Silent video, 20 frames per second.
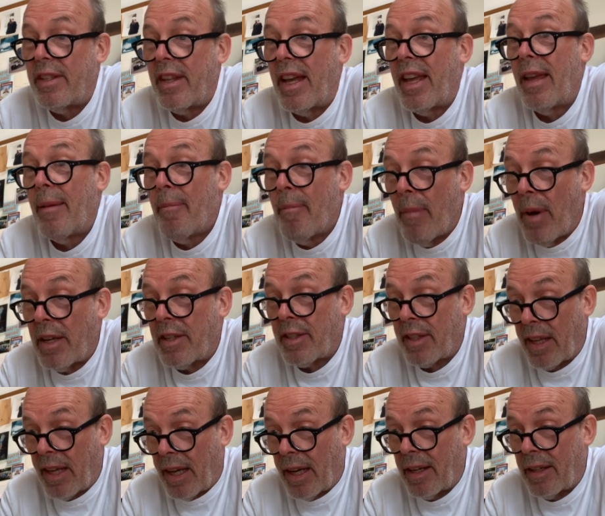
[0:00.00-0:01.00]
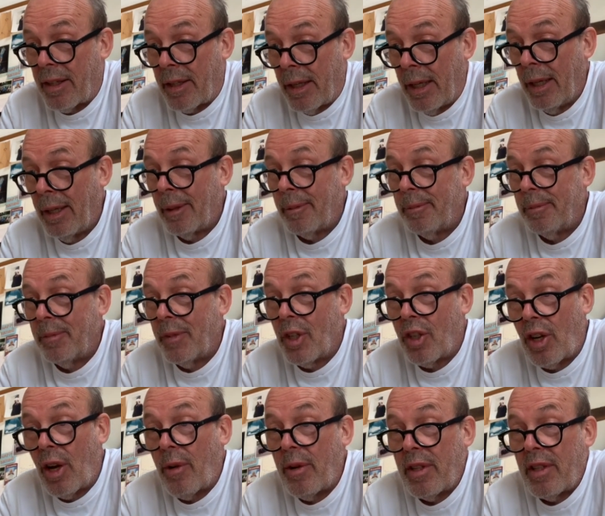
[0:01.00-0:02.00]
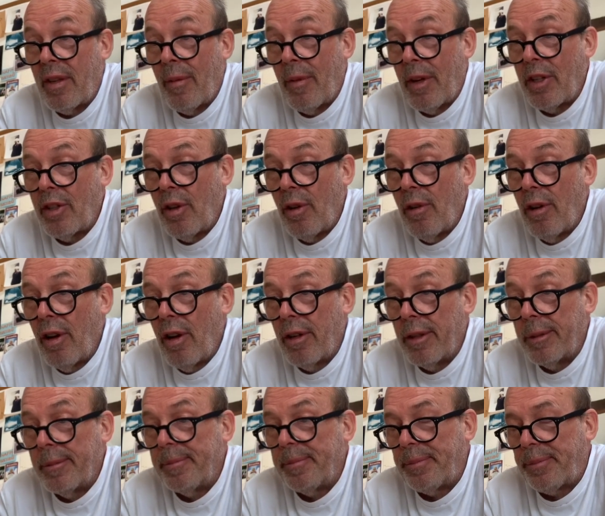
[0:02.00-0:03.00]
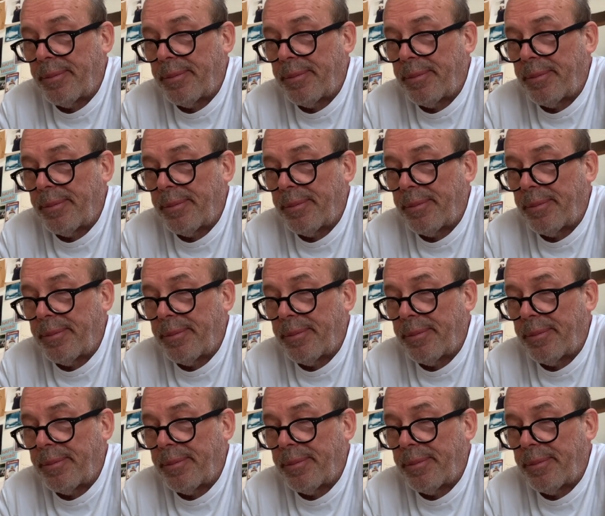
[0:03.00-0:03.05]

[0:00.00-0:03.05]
that he must cut. The show is simply too long.